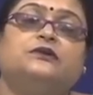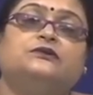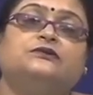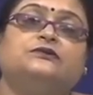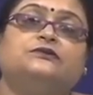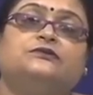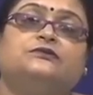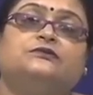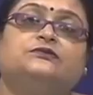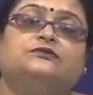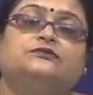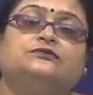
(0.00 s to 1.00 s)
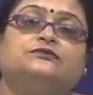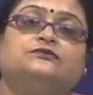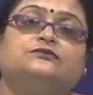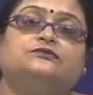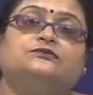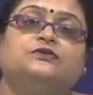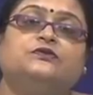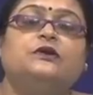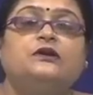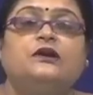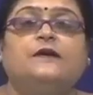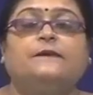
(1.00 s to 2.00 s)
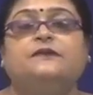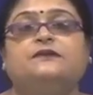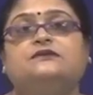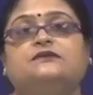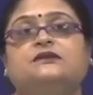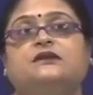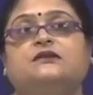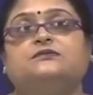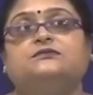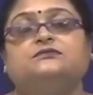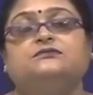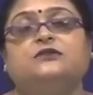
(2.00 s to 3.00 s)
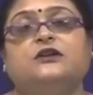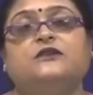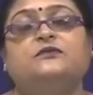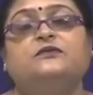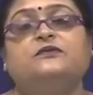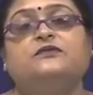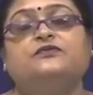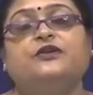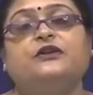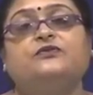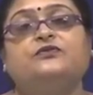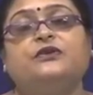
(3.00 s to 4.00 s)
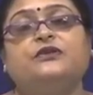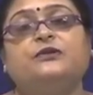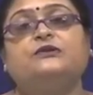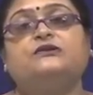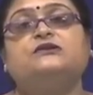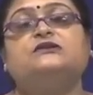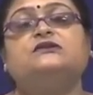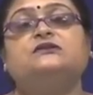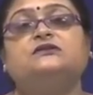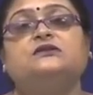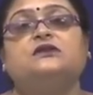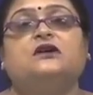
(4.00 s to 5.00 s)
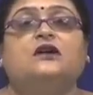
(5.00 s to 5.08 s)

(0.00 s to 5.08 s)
So what happens, like if, when there is a certain